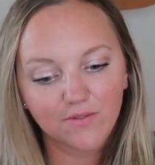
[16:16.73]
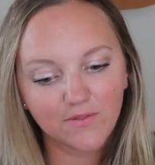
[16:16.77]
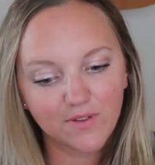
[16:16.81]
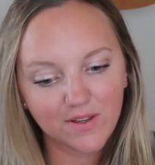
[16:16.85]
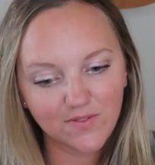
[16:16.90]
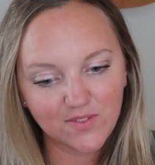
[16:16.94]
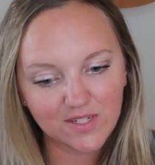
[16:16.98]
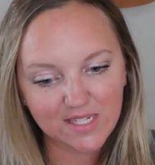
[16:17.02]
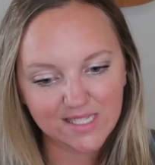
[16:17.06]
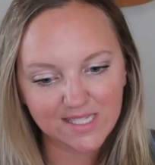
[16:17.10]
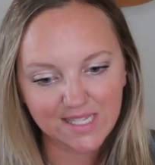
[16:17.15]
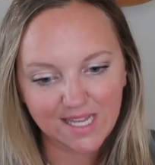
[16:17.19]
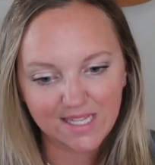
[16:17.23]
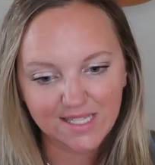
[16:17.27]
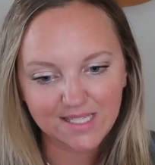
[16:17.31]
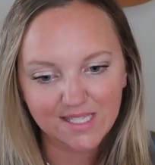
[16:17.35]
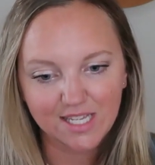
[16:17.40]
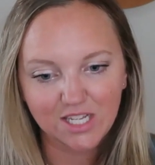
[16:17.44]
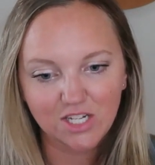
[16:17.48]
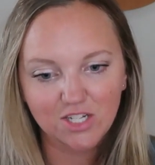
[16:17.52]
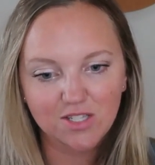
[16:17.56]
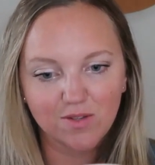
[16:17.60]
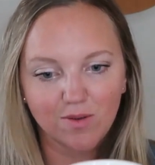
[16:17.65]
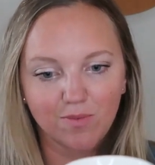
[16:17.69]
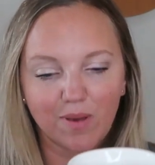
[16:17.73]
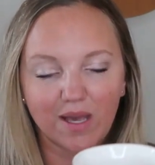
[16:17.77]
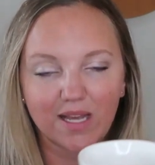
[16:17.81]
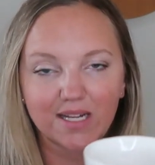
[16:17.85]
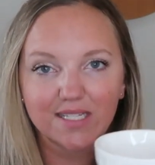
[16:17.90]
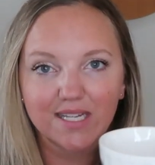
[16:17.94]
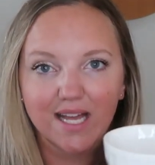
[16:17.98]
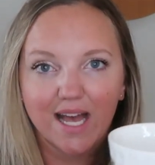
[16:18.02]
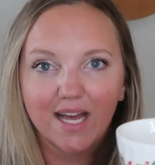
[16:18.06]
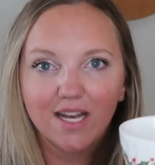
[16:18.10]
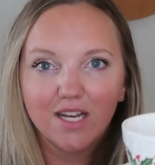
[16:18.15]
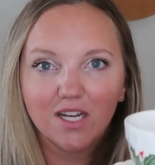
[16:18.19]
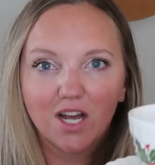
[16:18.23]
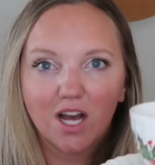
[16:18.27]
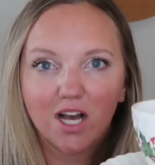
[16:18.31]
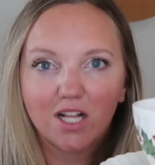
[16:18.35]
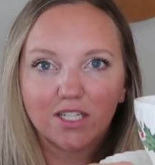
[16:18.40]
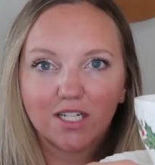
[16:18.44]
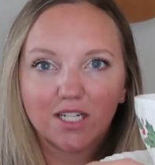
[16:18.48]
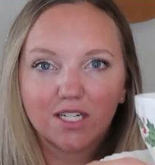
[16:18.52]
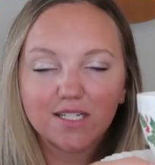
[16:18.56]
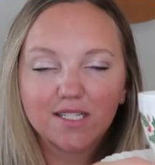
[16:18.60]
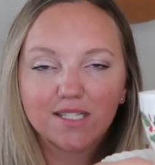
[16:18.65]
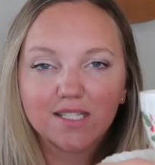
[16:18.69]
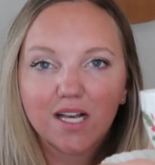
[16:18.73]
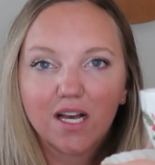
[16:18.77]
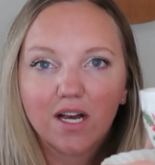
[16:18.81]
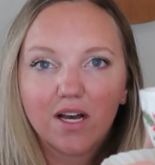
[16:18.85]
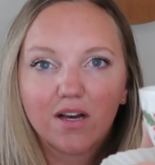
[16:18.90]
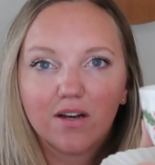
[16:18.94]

fifty cents each, so we paid ten dollars